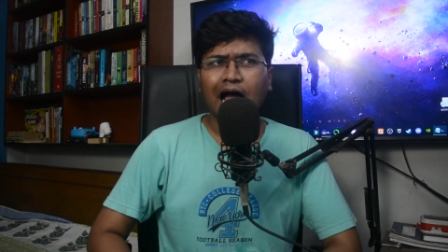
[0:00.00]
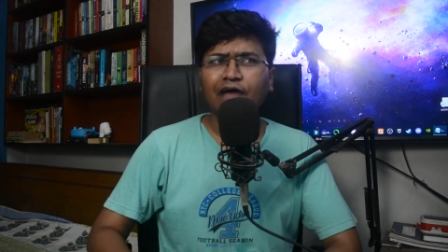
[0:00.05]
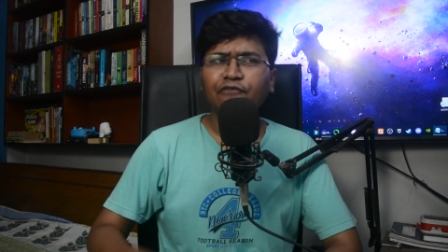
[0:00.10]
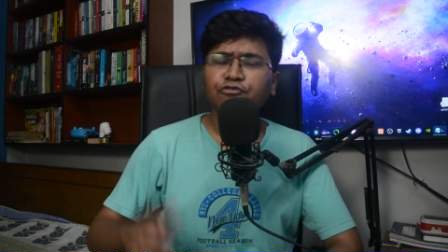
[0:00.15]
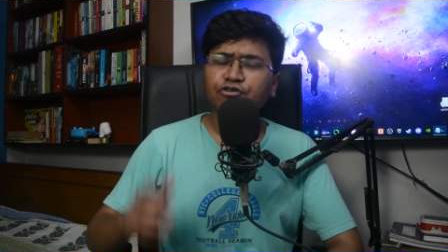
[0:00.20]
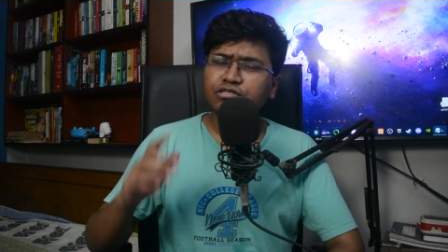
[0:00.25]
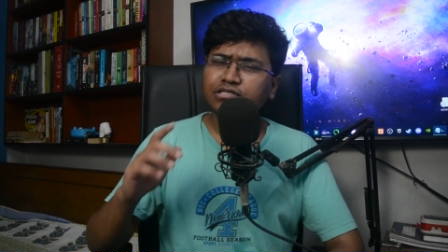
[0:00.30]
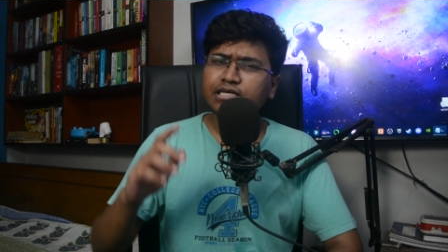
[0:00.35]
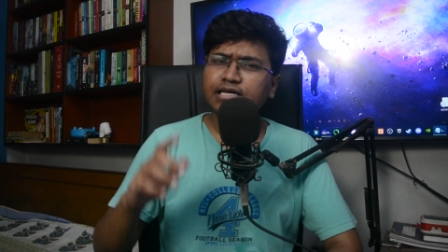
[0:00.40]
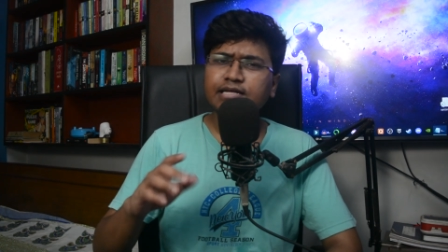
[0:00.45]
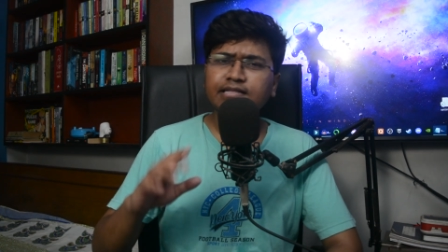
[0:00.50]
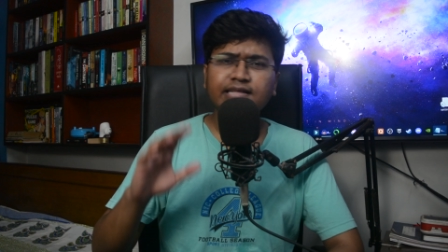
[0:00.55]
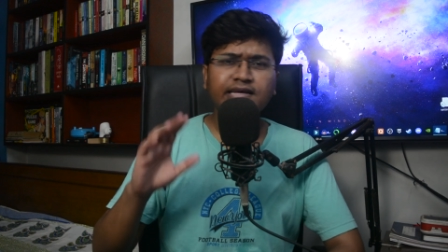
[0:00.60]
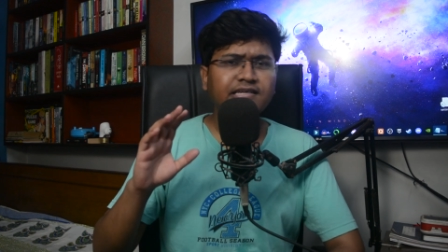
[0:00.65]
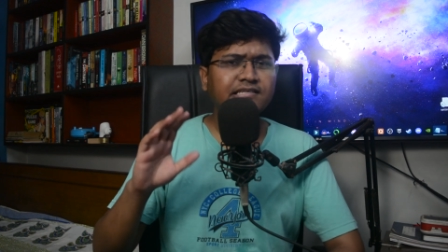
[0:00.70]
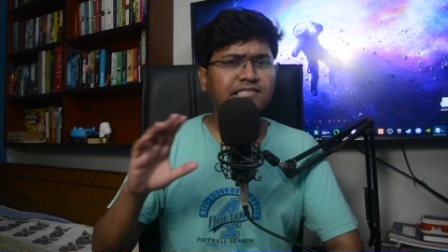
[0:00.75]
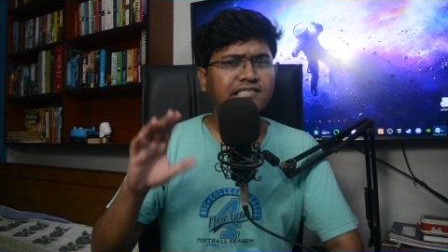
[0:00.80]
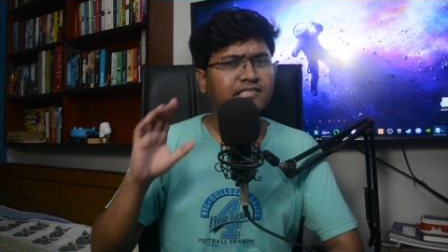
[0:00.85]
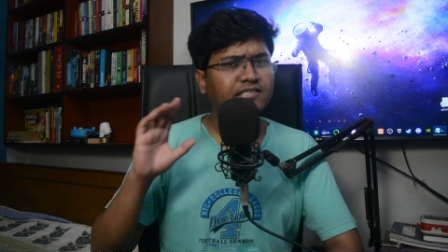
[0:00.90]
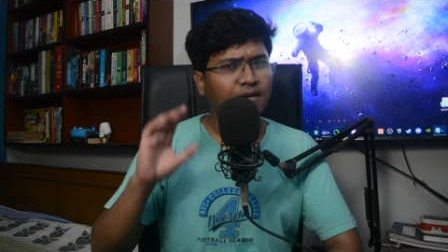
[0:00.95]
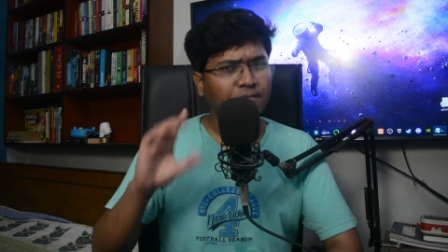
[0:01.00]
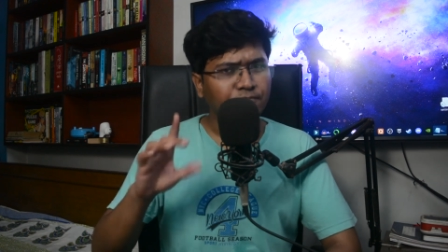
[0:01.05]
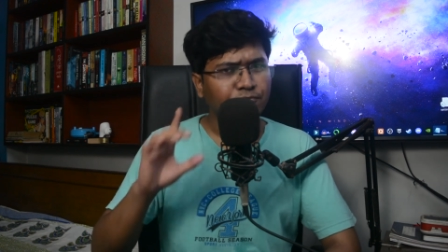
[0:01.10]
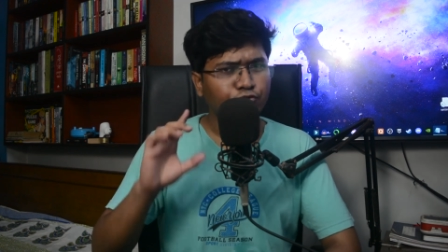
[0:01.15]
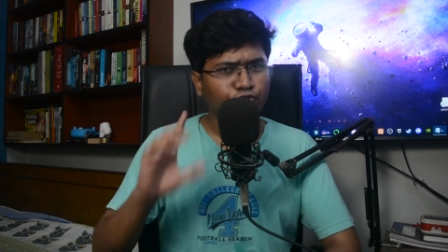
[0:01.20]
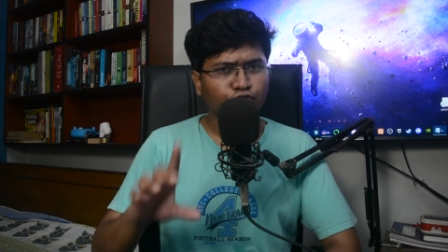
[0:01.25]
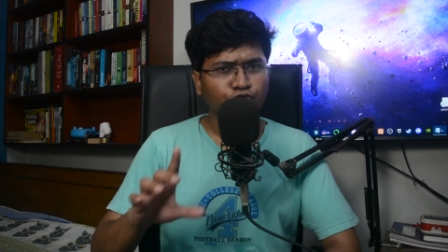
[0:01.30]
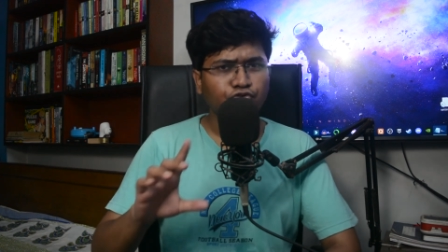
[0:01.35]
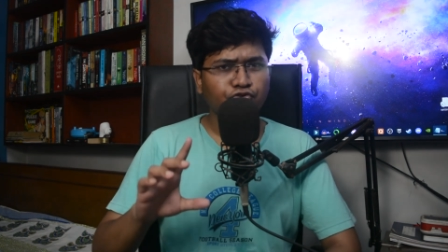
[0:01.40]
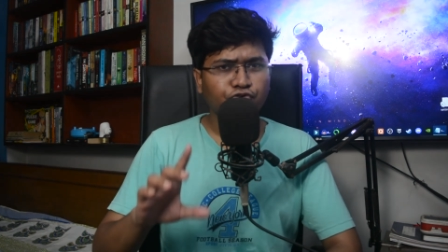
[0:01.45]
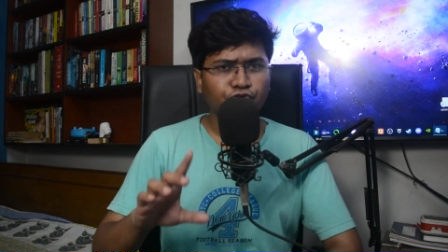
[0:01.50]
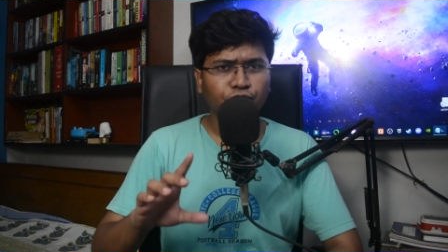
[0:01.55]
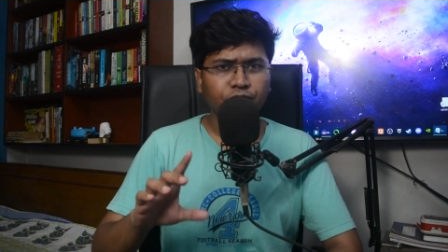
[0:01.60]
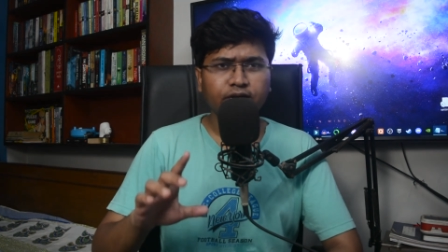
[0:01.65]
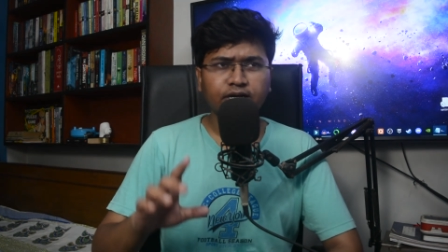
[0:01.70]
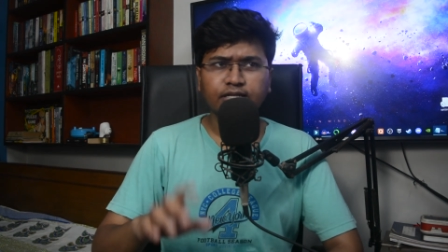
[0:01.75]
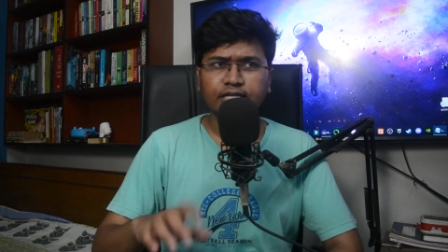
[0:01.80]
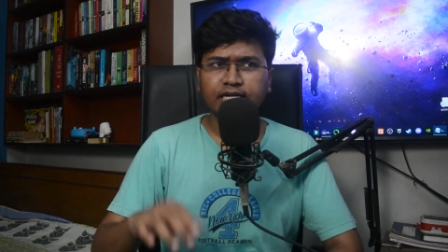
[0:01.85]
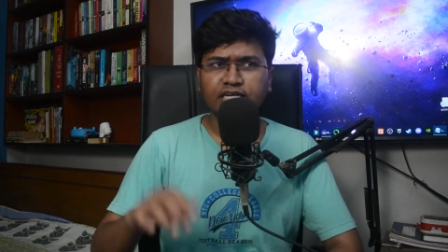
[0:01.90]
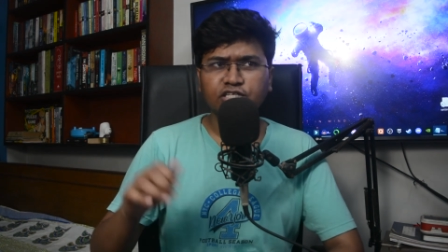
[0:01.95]
I would say there is some truth
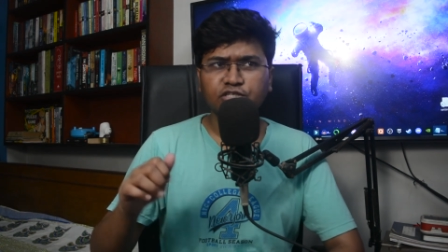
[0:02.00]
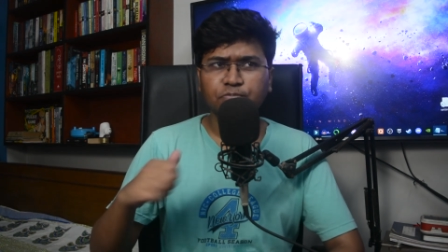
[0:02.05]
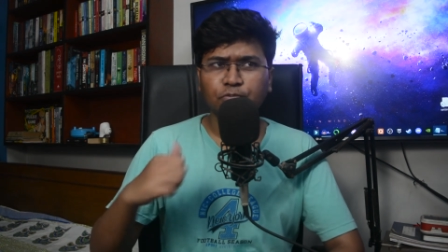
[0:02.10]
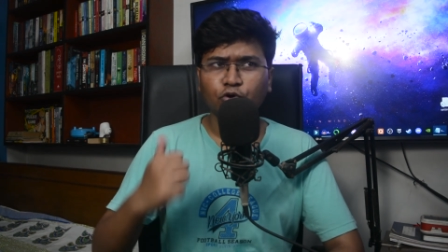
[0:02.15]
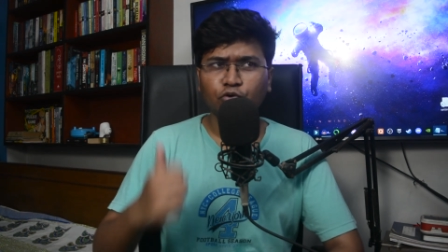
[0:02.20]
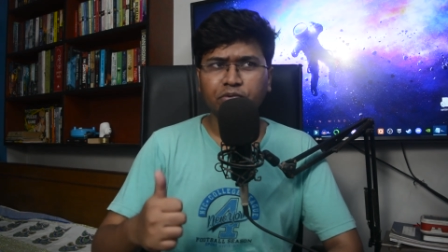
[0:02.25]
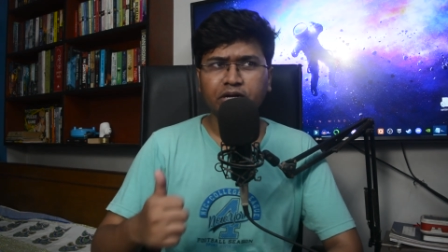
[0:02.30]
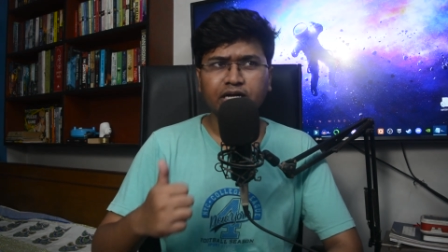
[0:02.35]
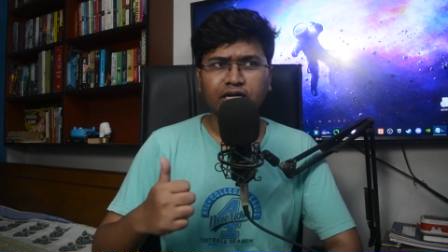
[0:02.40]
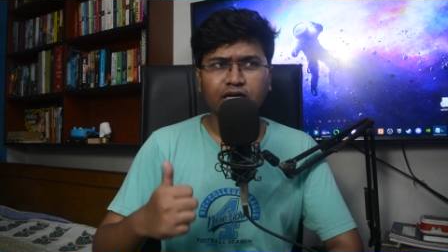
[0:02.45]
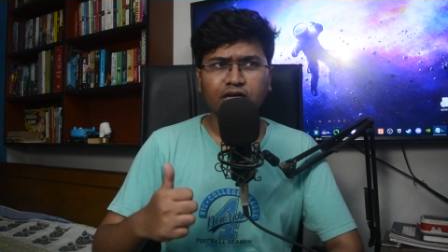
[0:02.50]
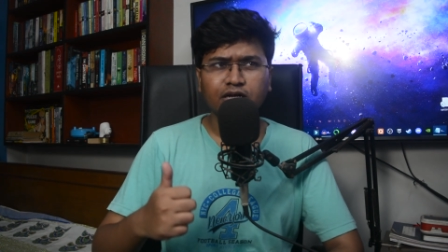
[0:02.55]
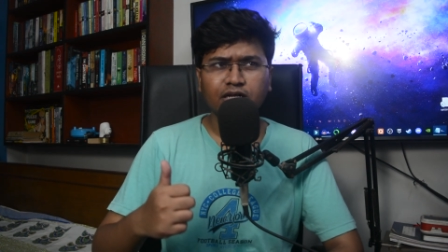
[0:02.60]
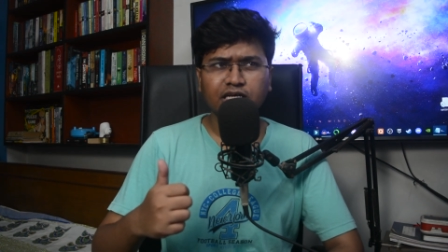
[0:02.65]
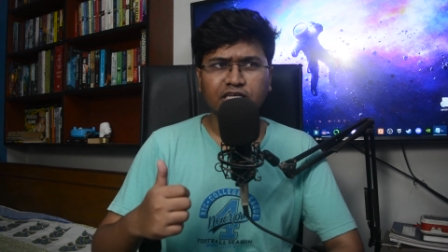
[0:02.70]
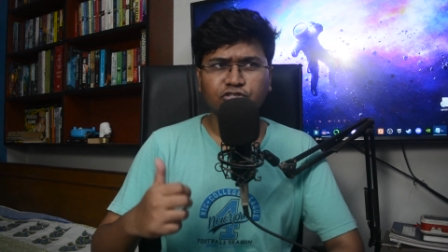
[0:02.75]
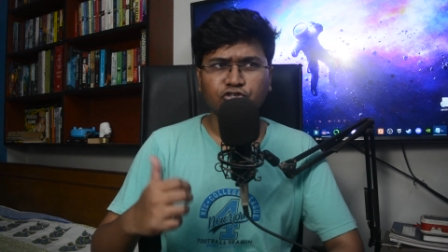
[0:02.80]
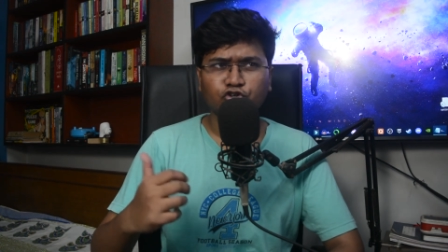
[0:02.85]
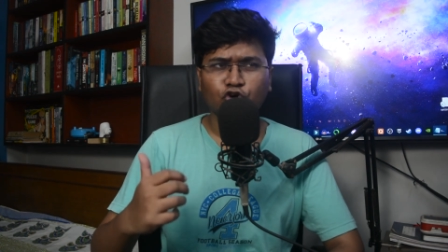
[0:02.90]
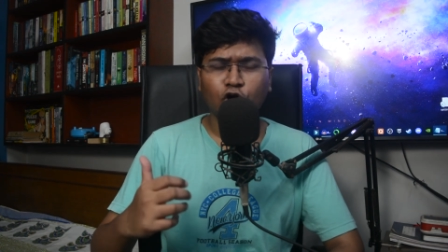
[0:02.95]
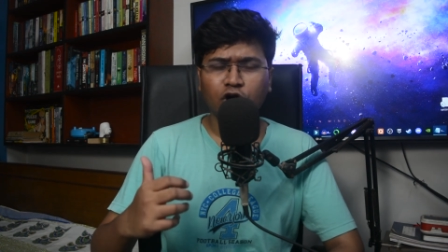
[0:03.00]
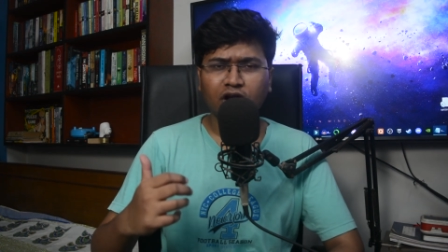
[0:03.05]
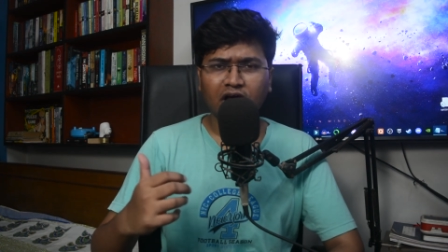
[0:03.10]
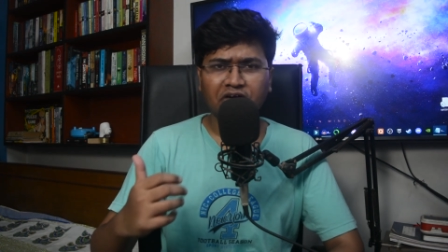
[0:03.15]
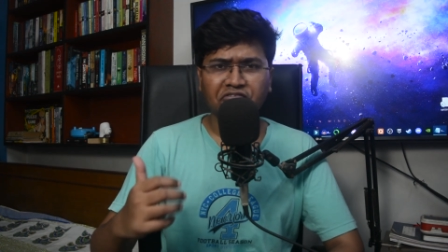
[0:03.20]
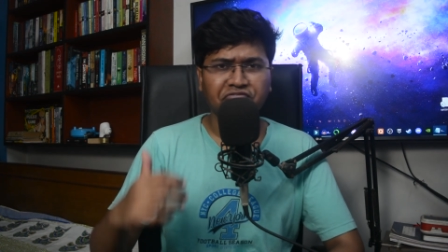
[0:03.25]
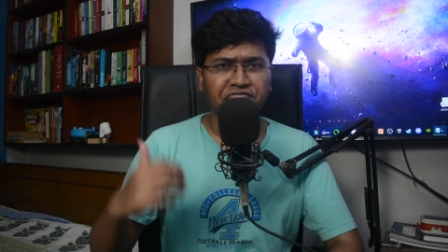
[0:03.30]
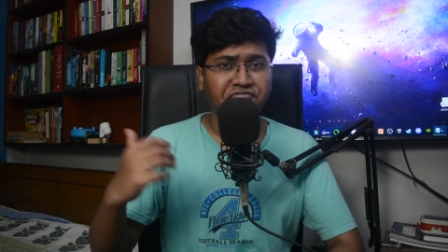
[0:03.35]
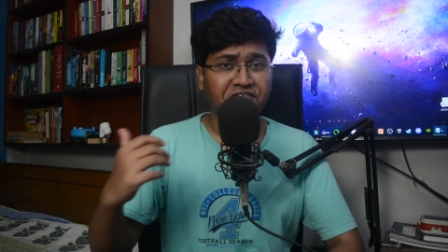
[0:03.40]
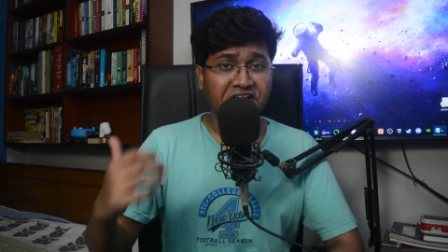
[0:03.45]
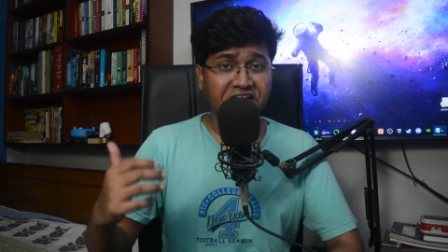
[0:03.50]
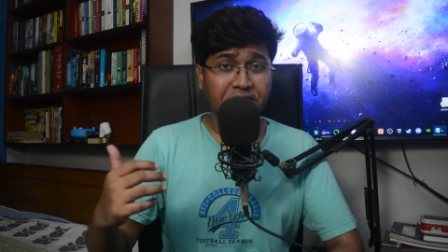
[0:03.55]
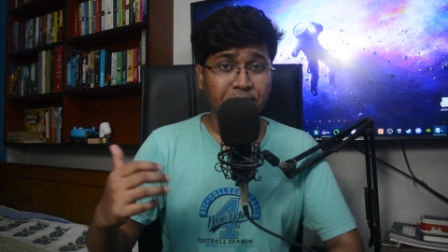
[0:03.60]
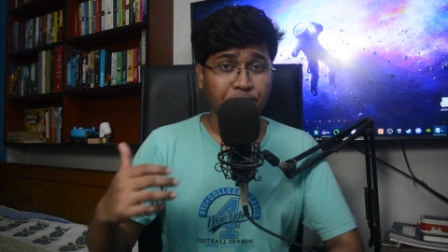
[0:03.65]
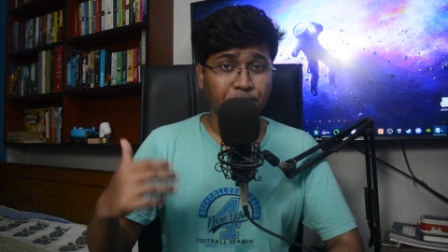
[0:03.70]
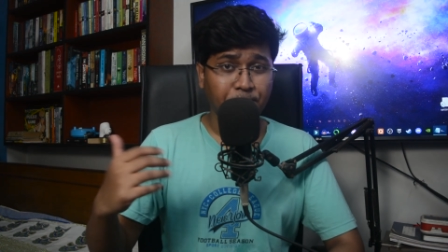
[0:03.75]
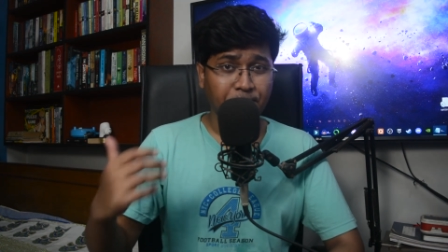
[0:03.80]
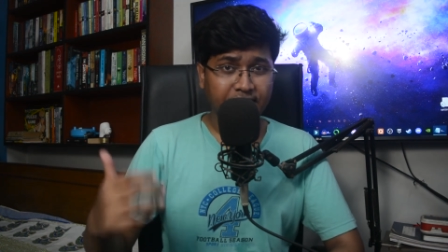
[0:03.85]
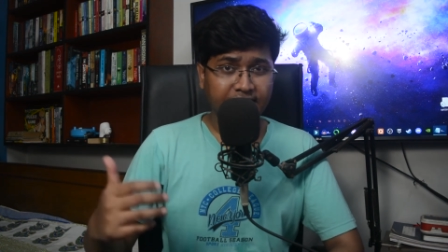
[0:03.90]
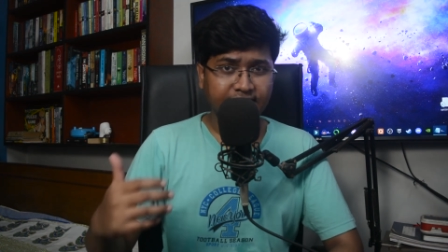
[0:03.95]
to it that is Bloomington is not a very